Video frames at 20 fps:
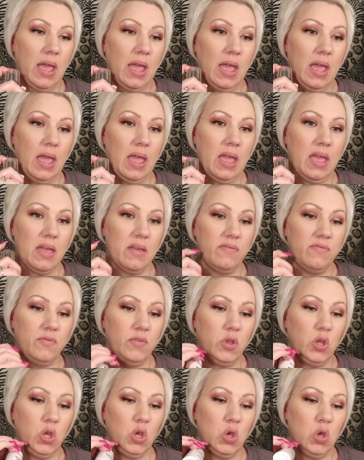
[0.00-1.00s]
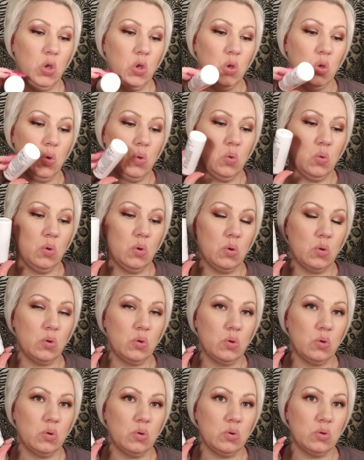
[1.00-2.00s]
if you
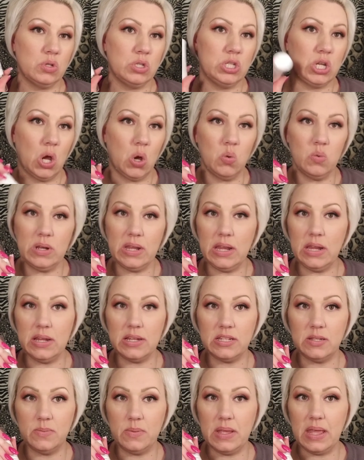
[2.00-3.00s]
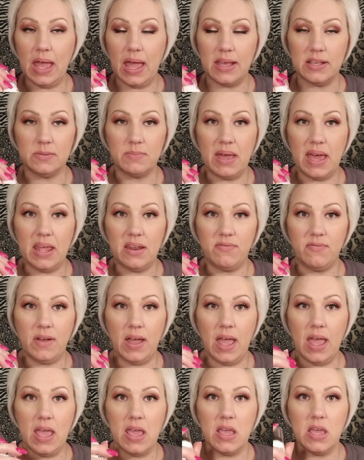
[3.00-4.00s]
don't need it to be as
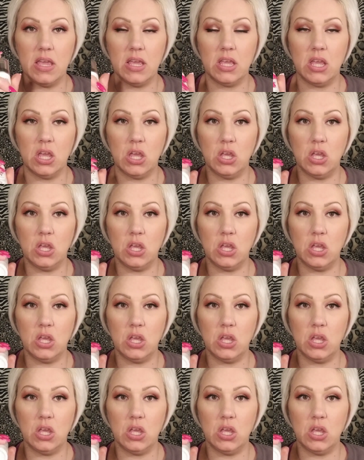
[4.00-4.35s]
mattifying,